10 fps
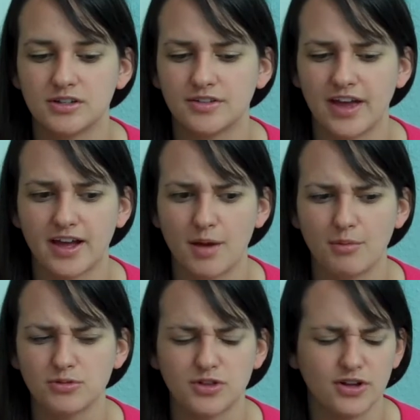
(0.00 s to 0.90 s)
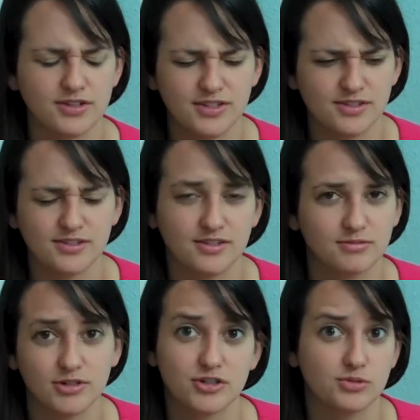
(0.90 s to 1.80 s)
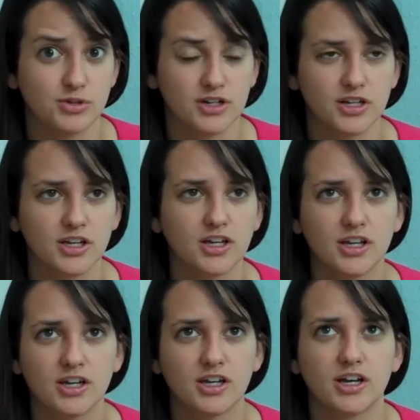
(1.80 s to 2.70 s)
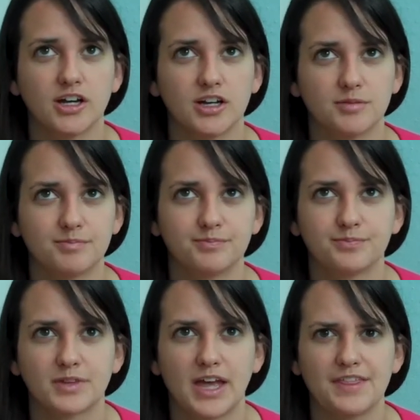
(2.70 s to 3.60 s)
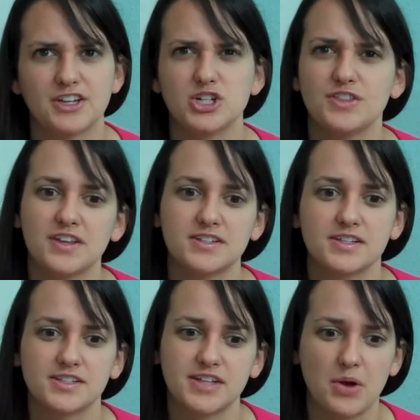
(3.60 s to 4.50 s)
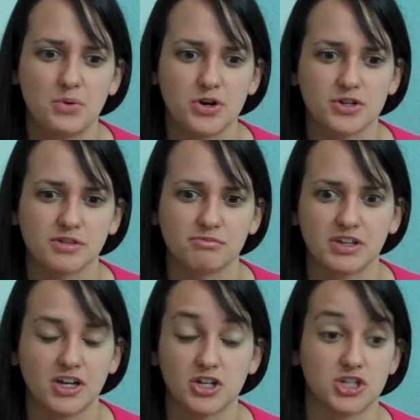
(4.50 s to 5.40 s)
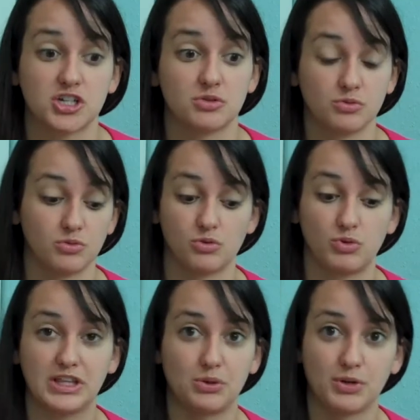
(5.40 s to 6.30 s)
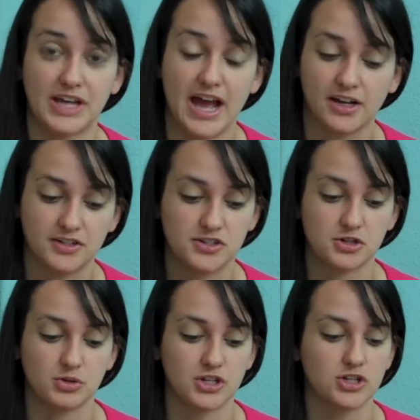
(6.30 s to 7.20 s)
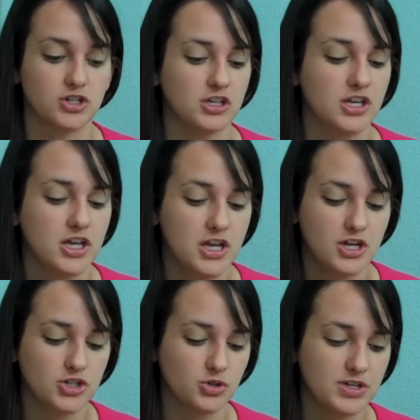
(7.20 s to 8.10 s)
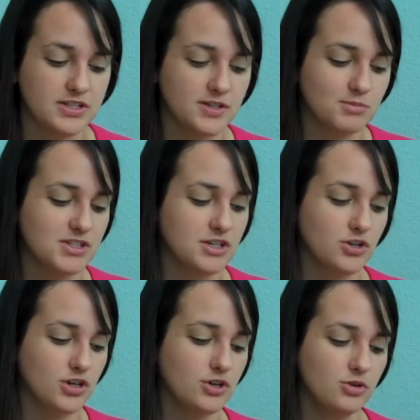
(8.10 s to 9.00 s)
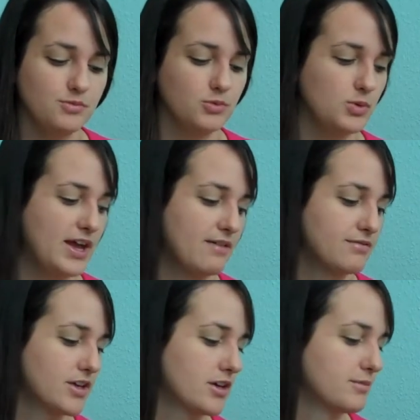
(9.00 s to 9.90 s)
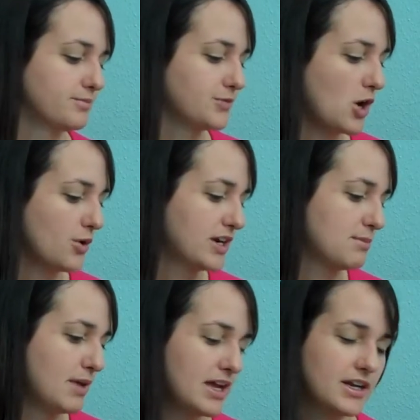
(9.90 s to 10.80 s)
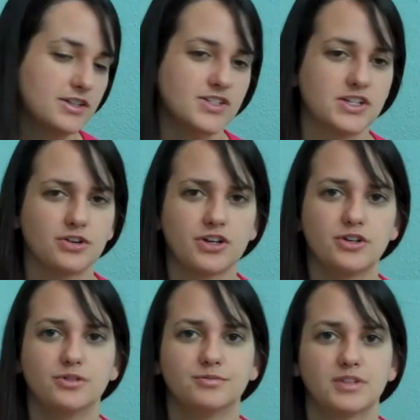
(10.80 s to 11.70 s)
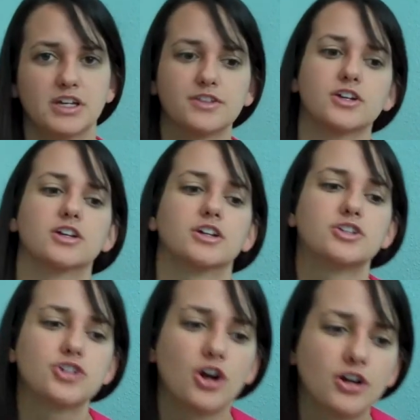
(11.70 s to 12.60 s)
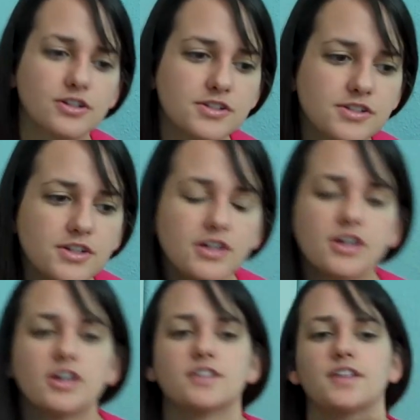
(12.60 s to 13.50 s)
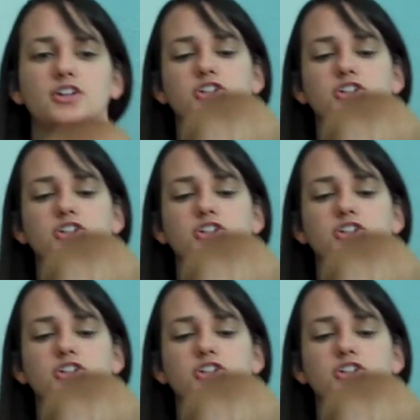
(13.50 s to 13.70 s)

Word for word: the applesauce, which is weird. Um, I think she thinks it's sour or something because she really reacts to it. She, she'll eat some cereal. We have the um, already made cereal in the jars that